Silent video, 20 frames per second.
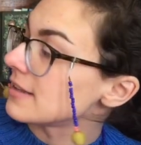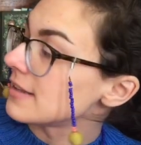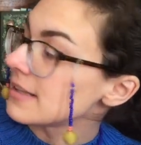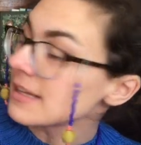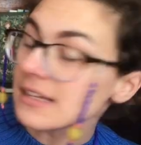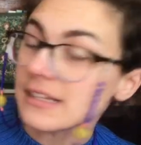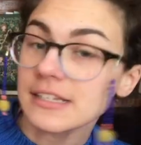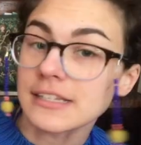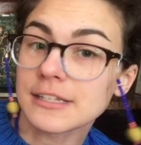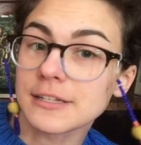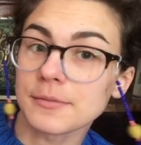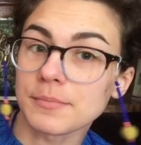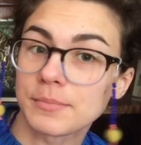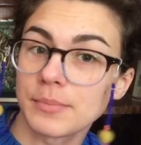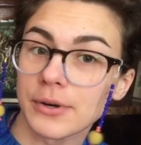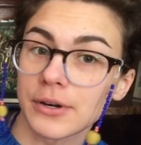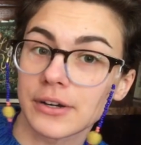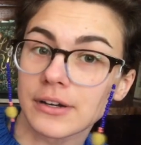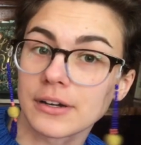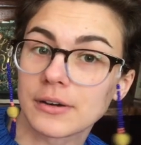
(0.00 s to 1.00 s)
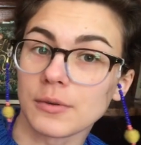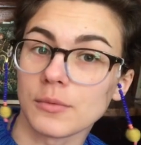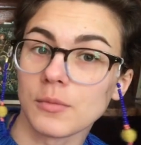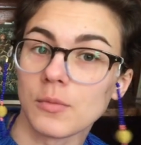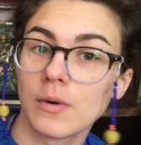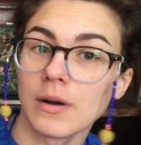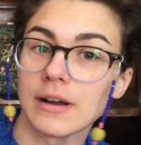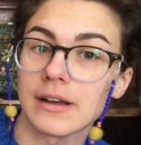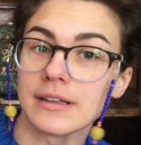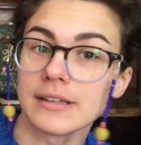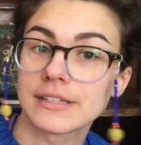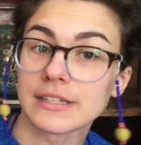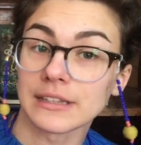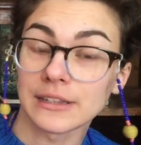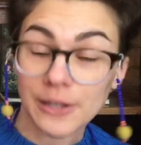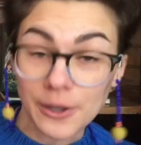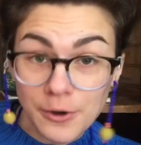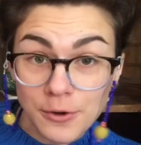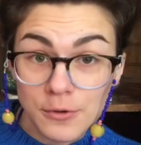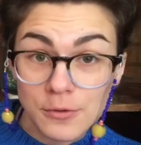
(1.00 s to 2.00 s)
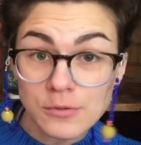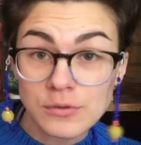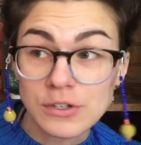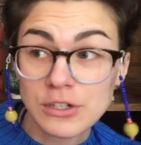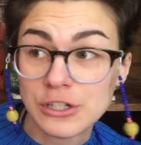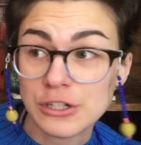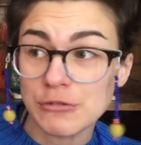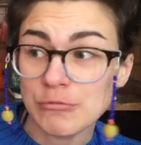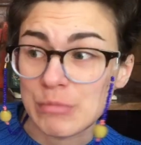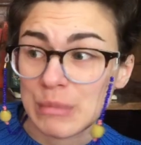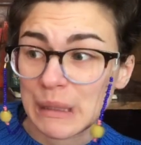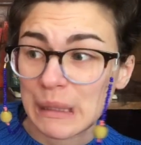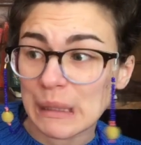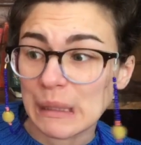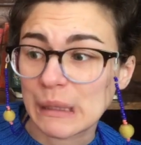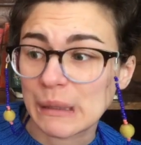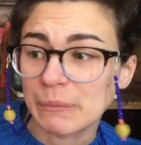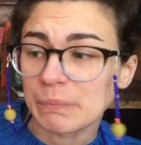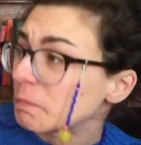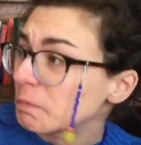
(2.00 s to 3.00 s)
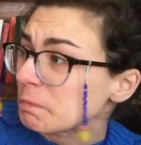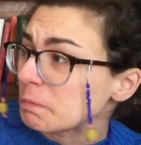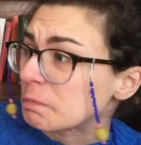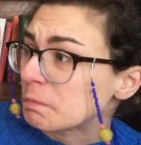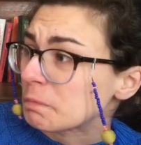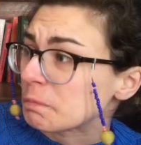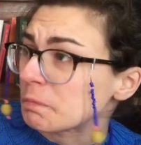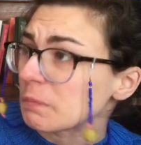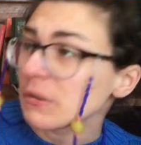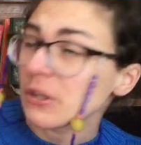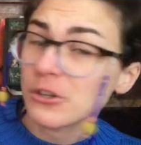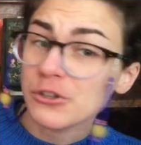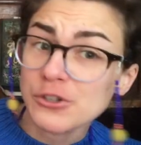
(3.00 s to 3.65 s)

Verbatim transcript: this book was loaned to me mm,